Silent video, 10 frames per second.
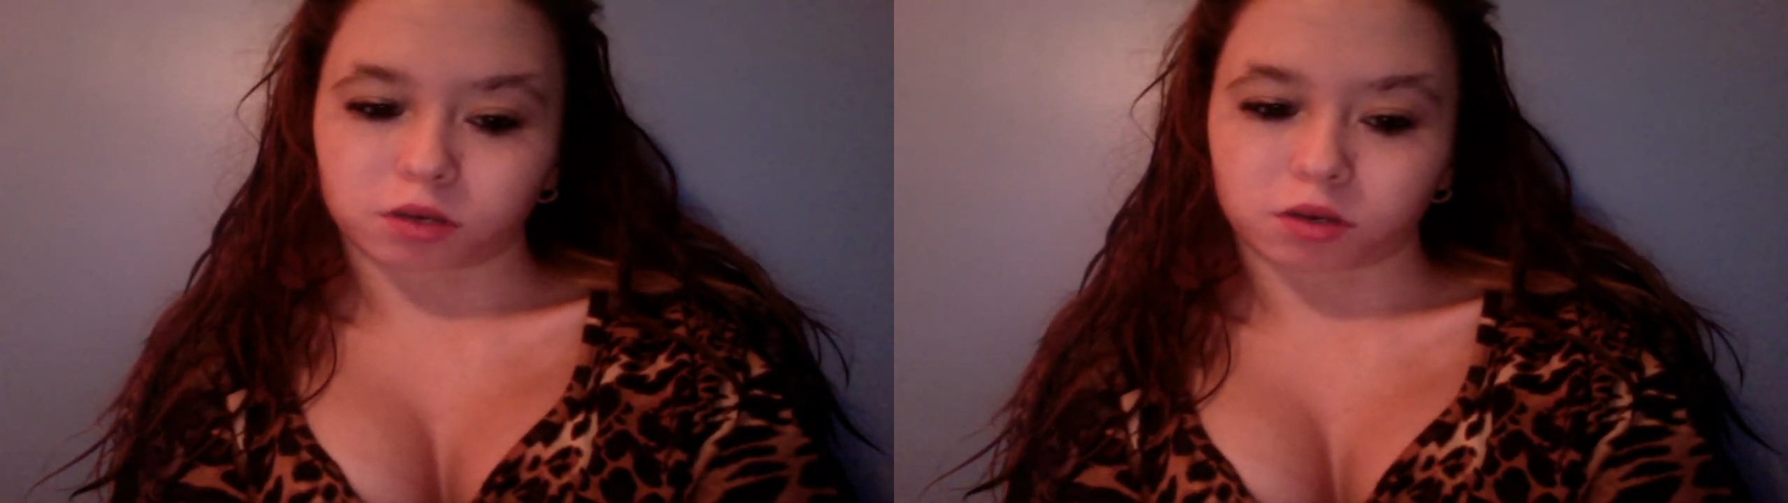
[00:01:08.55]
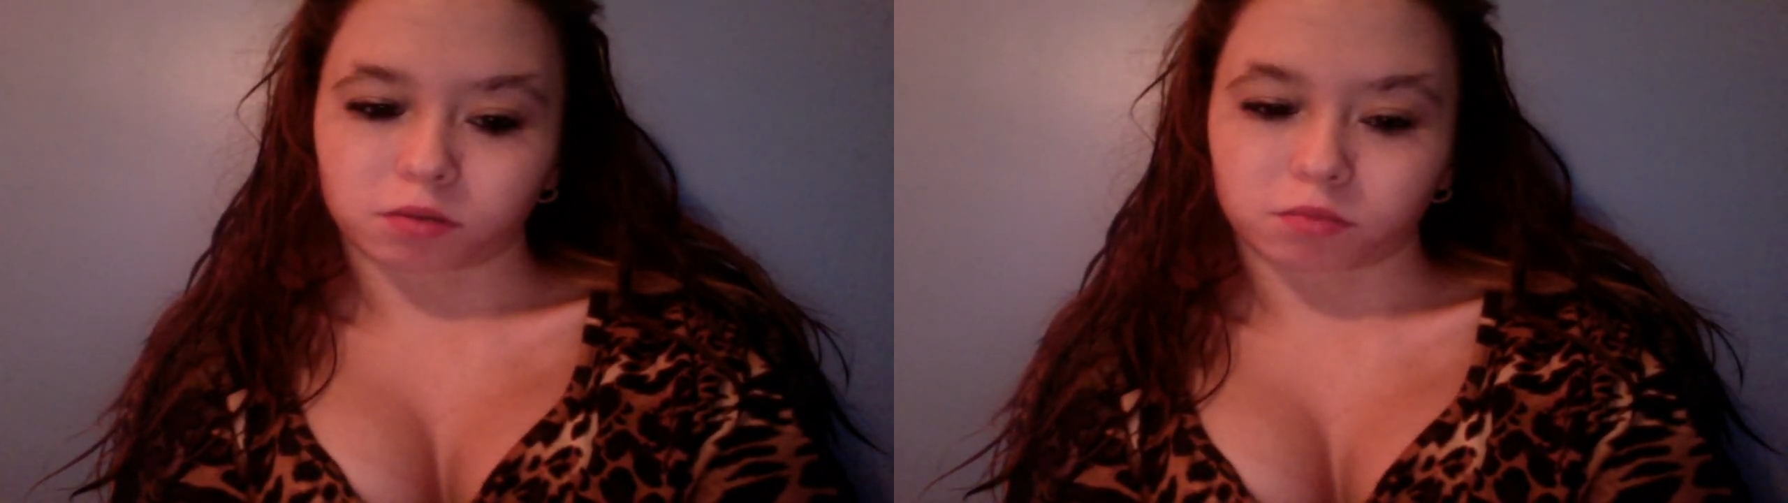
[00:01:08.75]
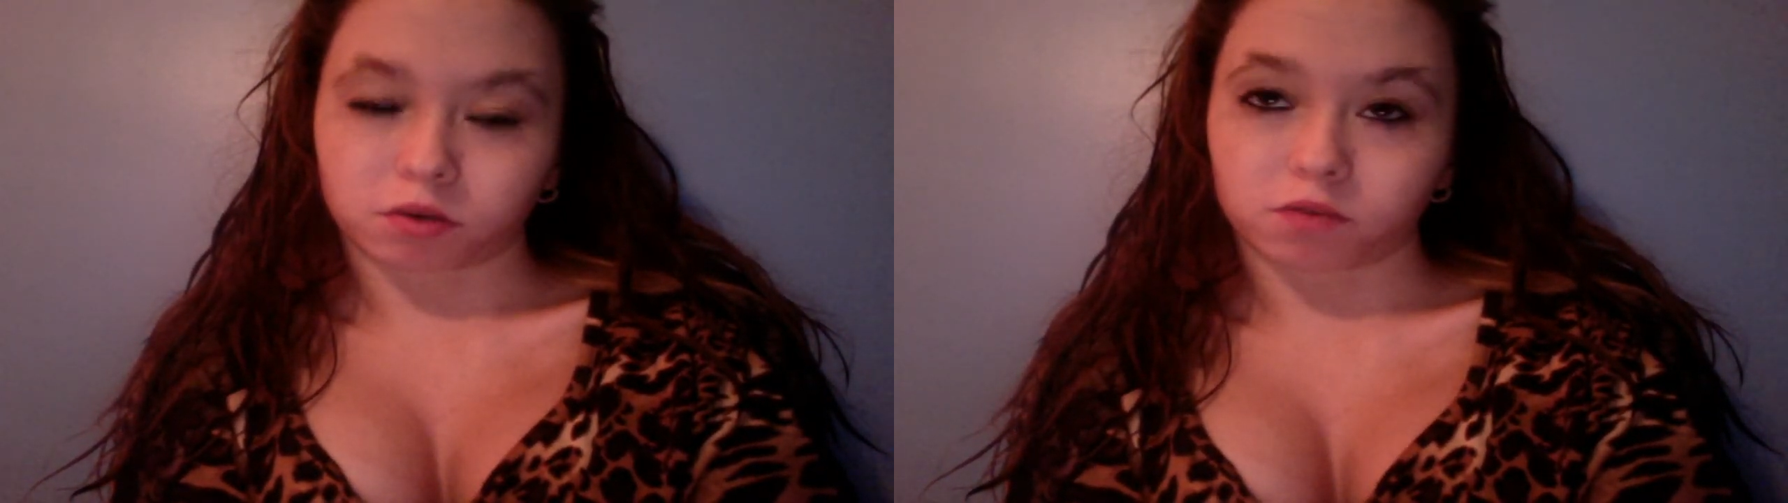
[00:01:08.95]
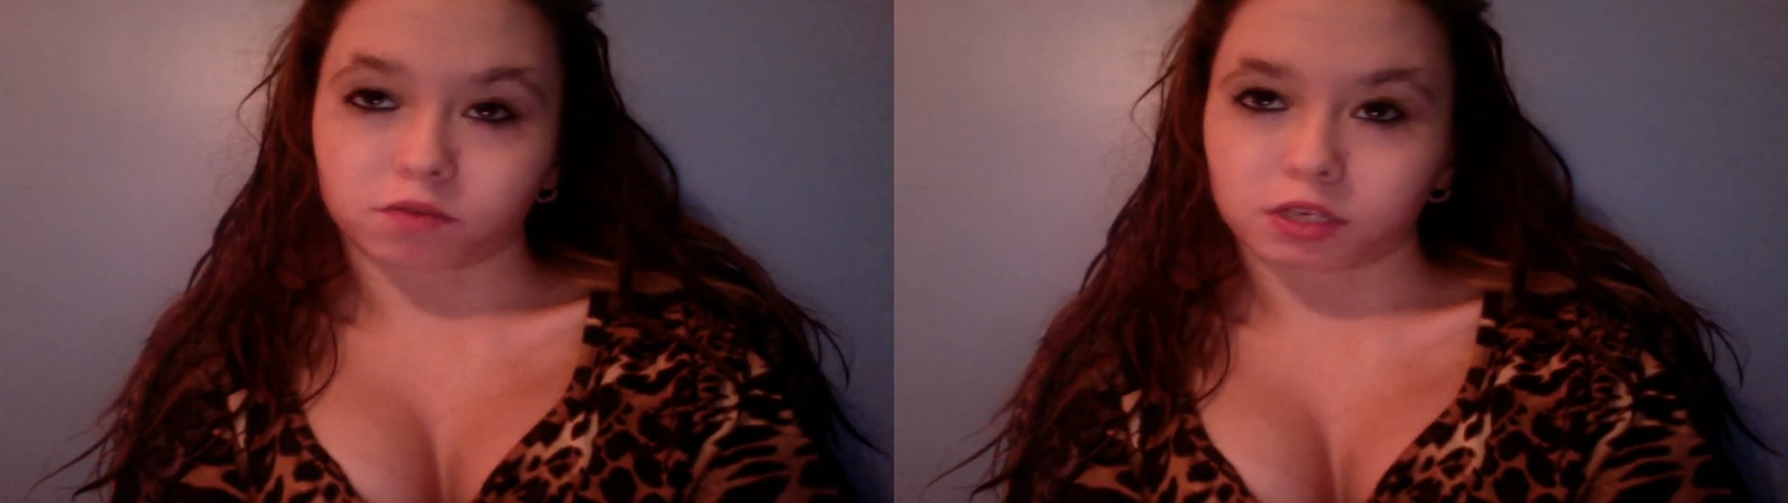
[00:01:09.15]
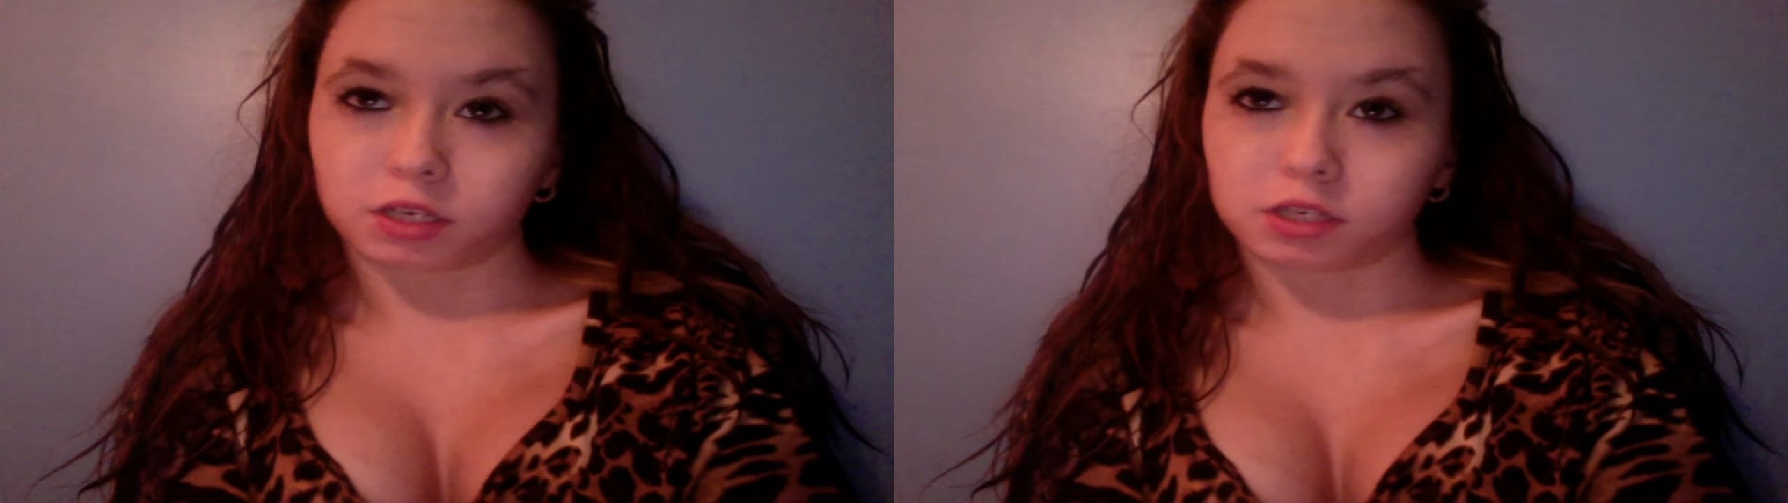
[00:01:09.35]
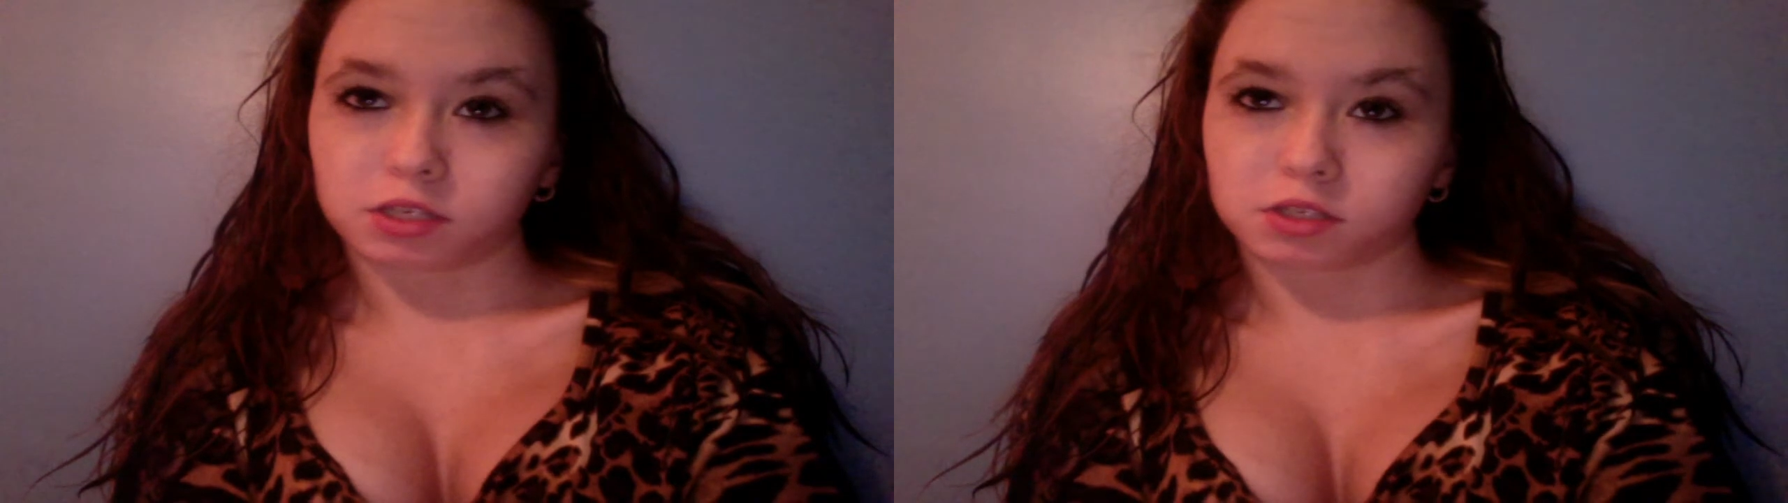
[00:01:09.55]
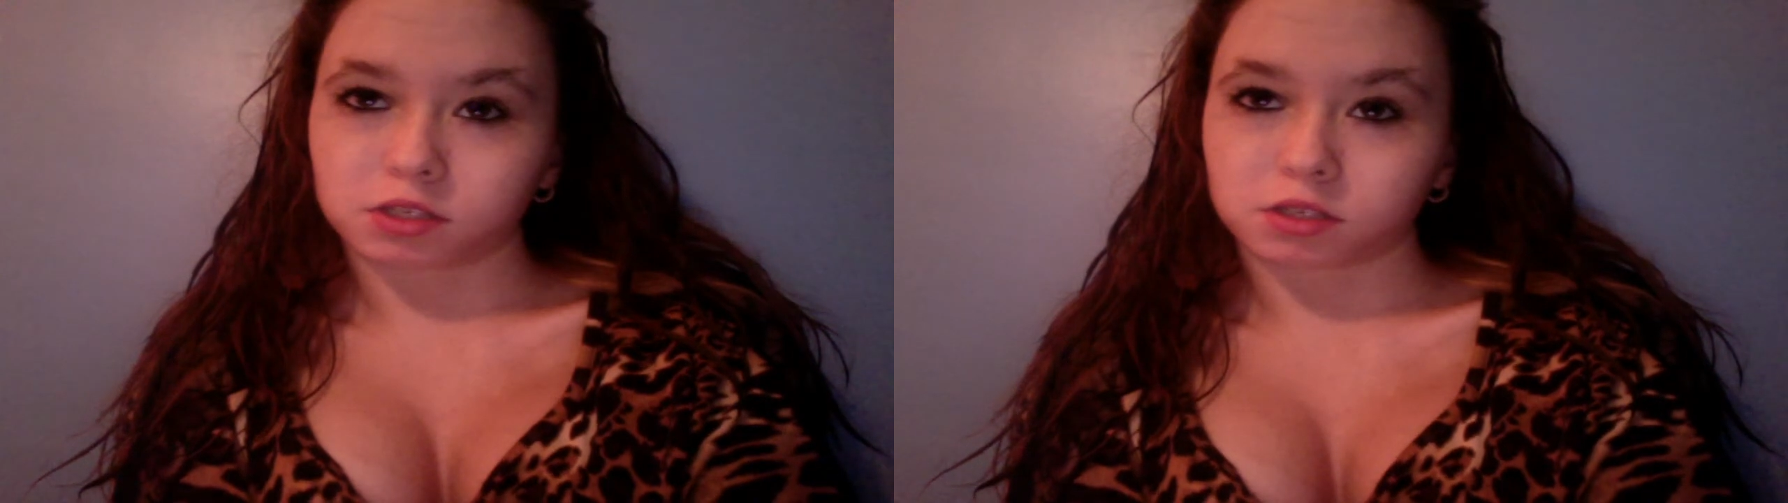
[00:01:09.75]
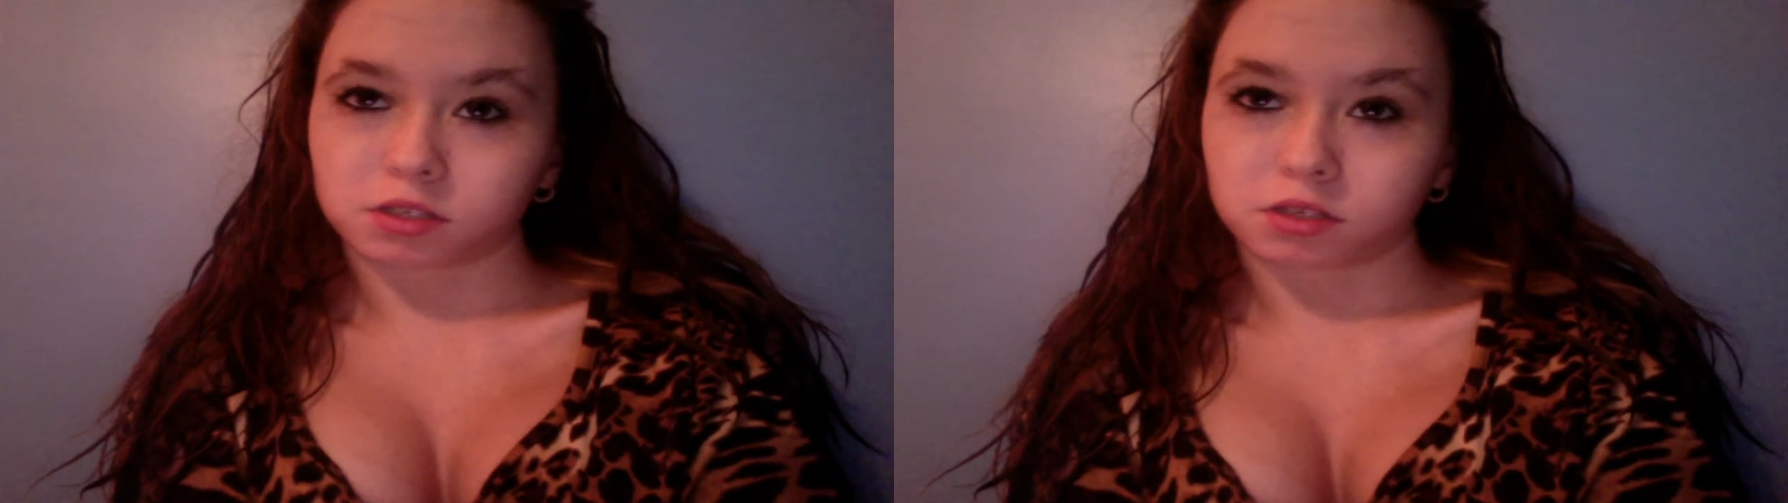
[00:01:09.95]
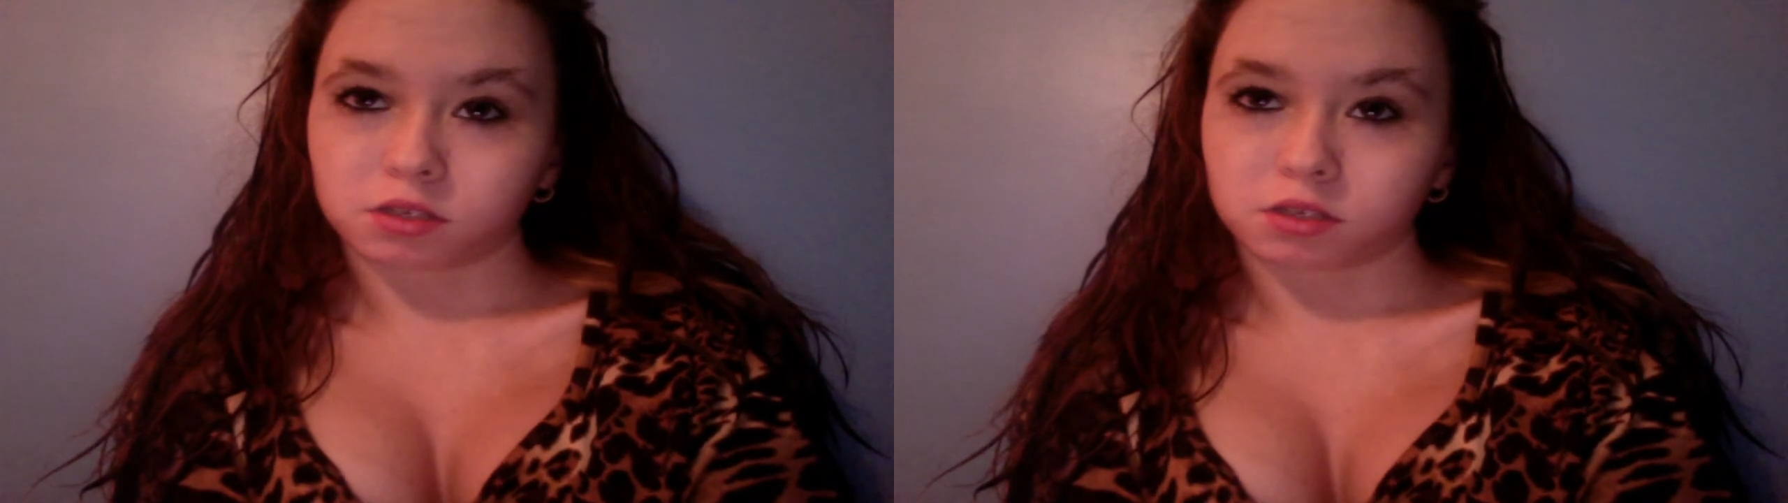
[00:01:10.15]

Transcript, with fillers: um of his